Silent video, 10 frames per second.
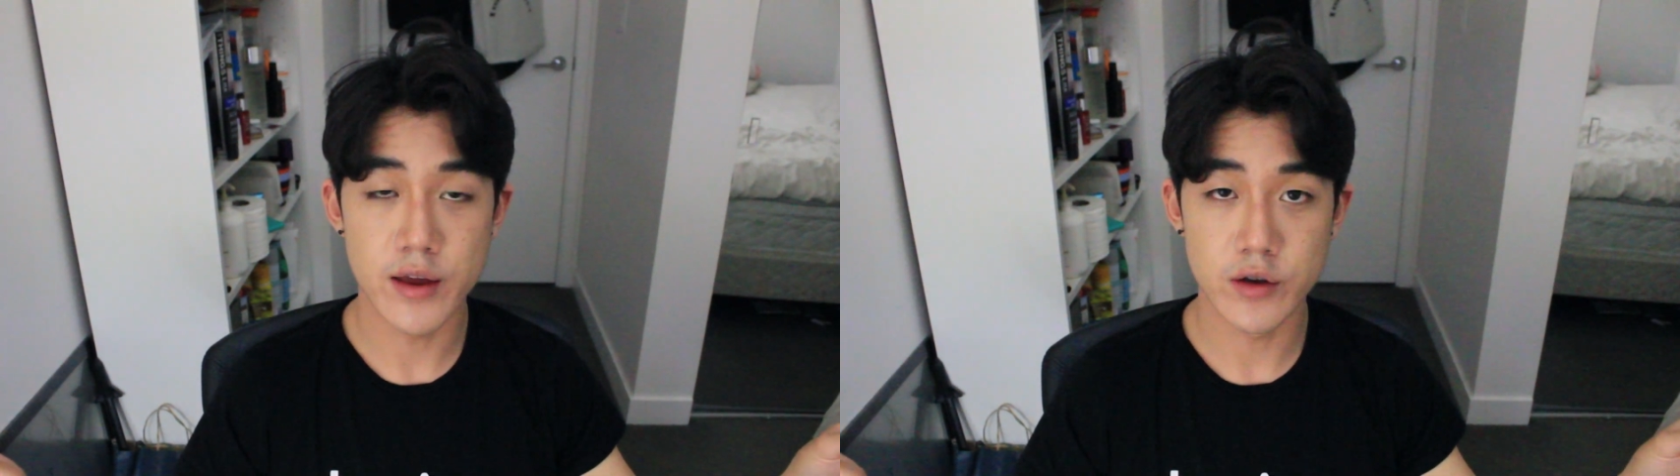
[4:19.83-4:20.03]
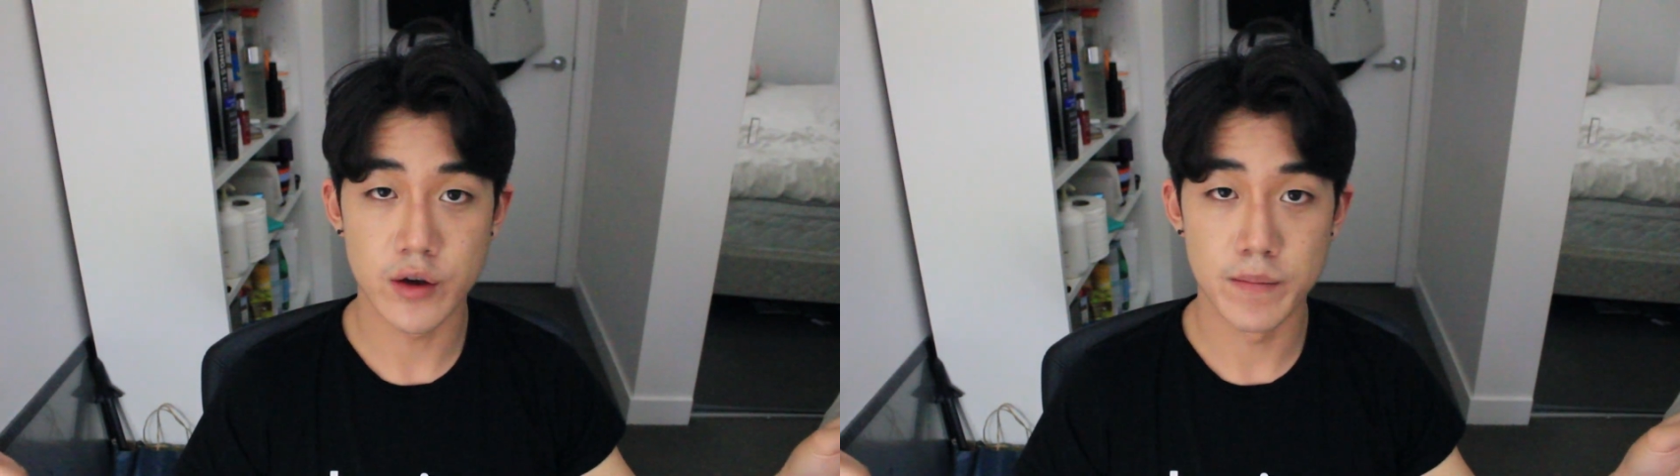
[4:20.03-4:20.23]

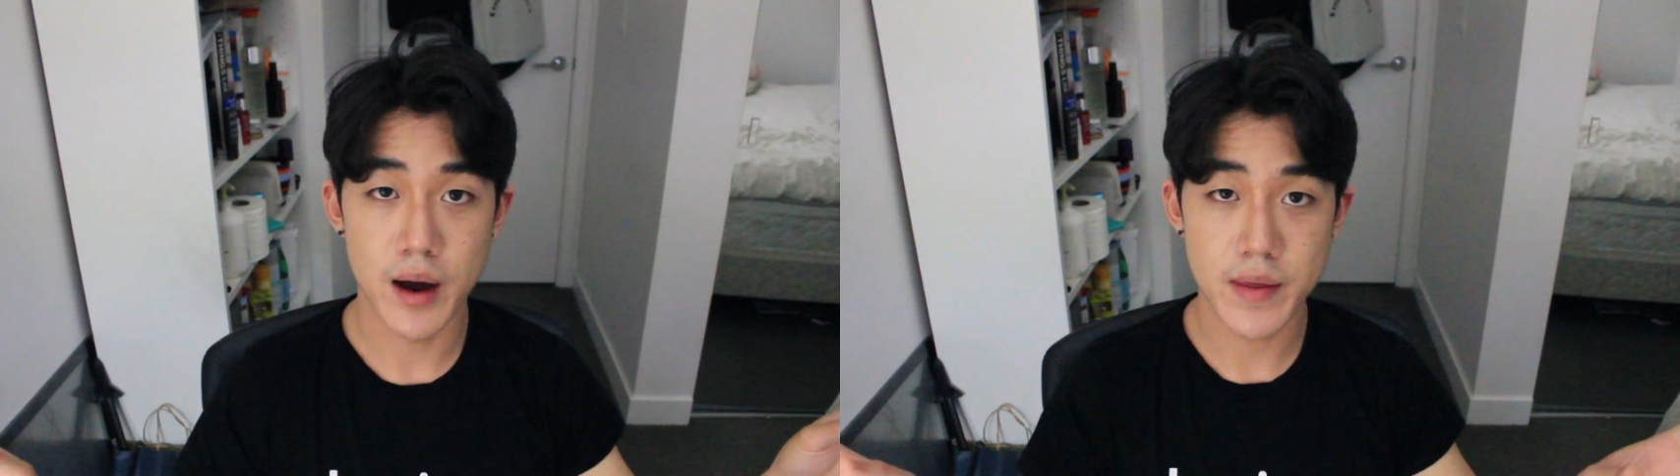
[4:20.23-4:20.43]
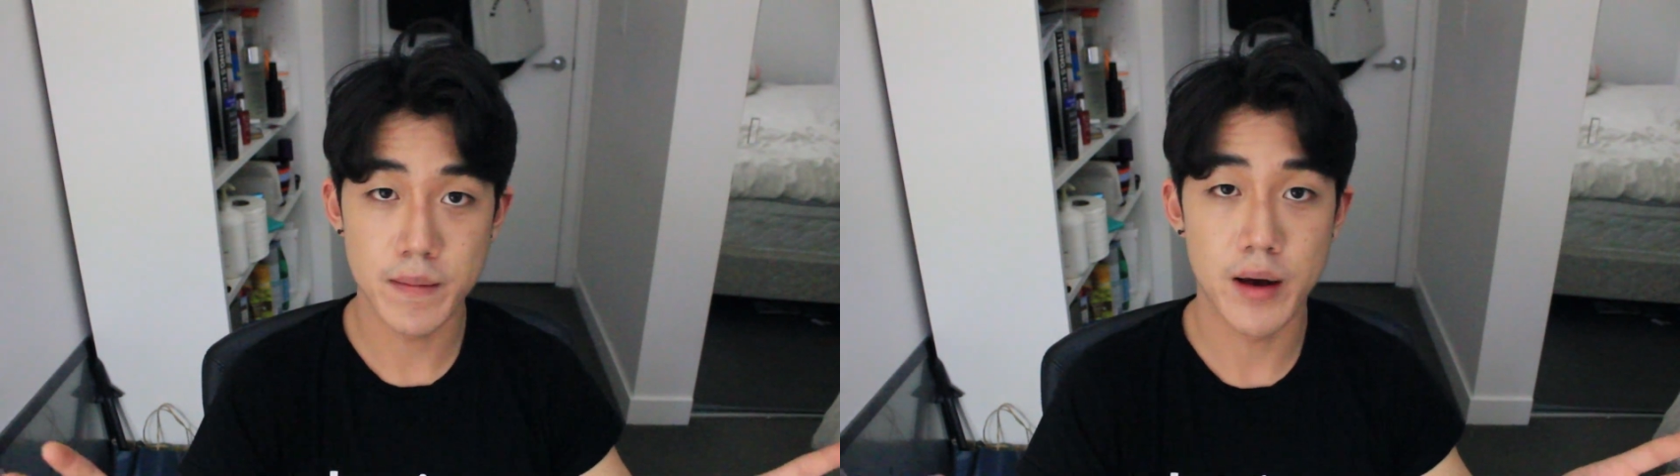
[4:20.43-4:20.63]
and you
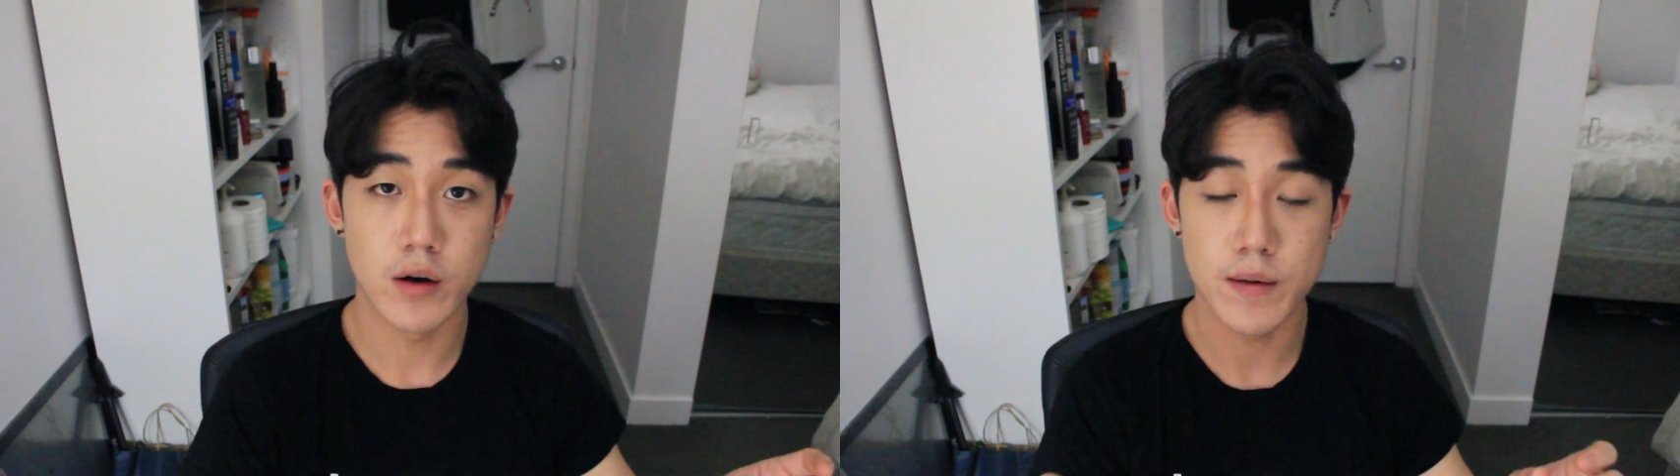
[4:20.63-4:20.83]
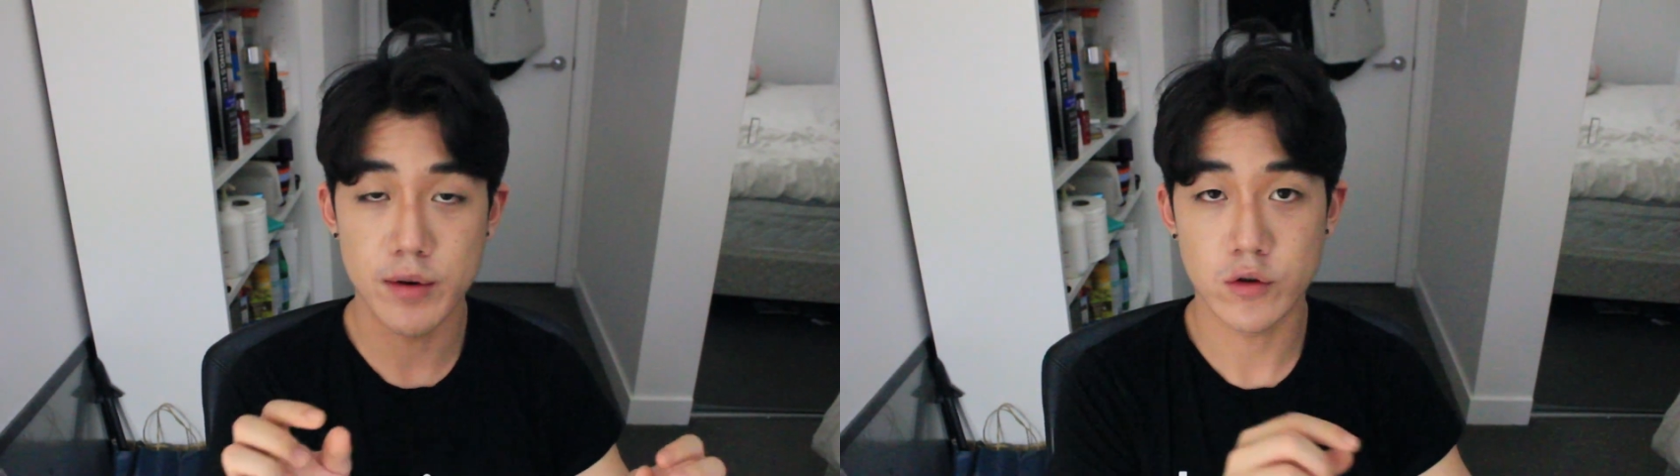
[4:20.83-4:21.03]
combine them
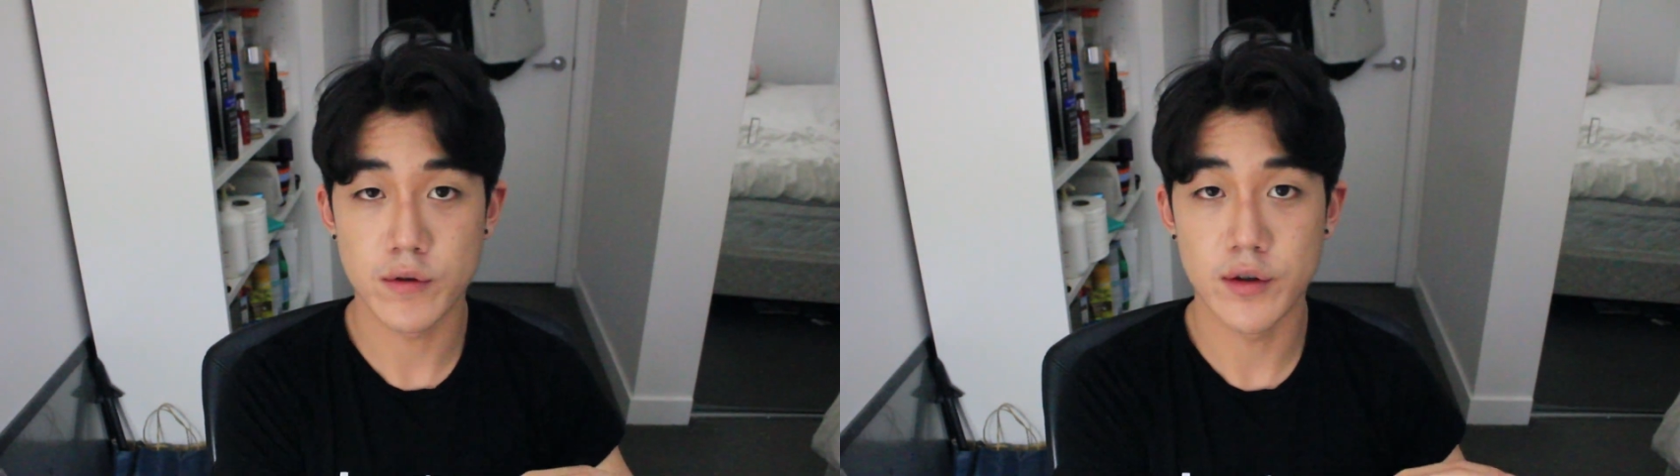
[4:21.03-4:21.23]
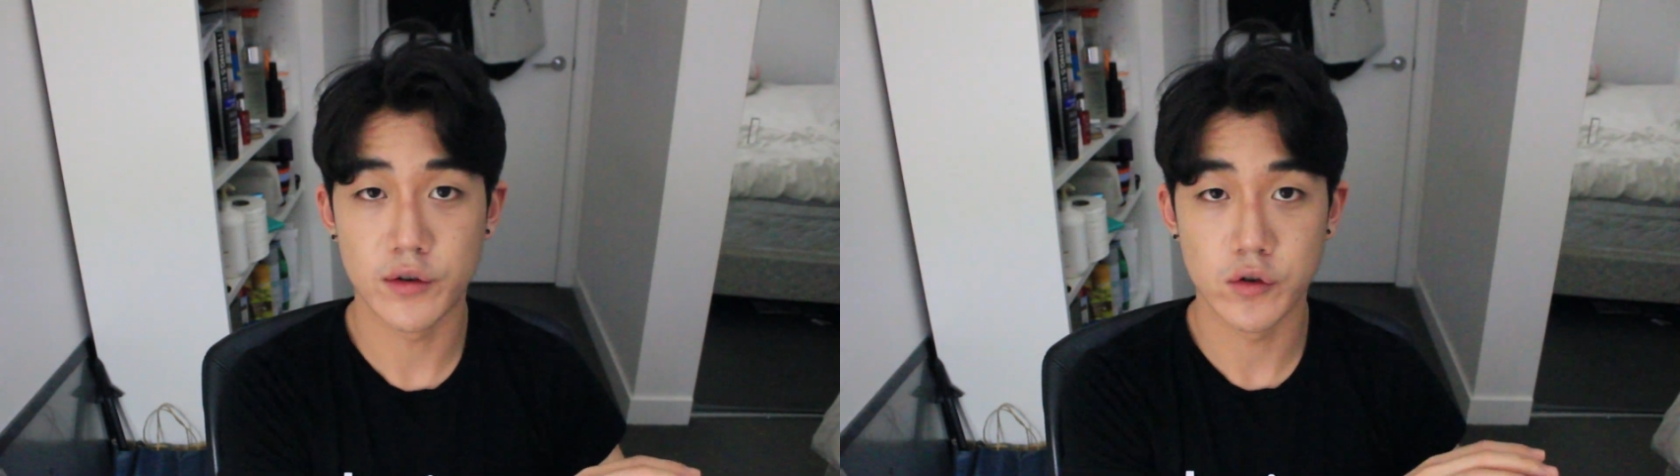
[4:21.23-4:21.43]
out and make
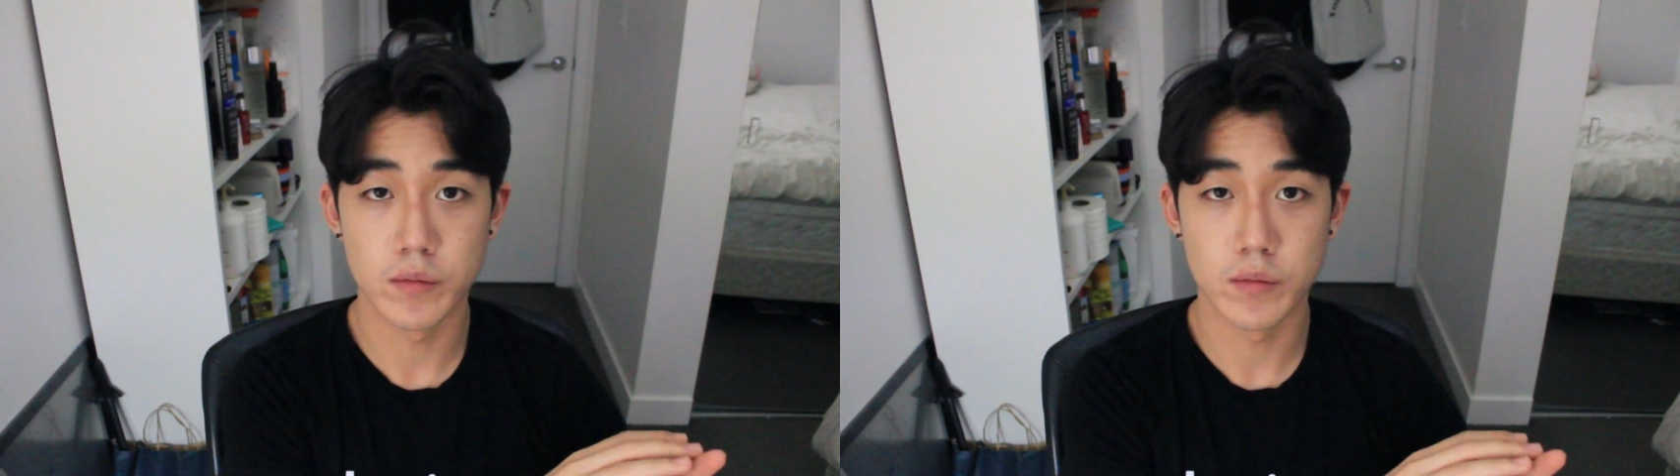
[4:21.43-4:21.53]
sure there's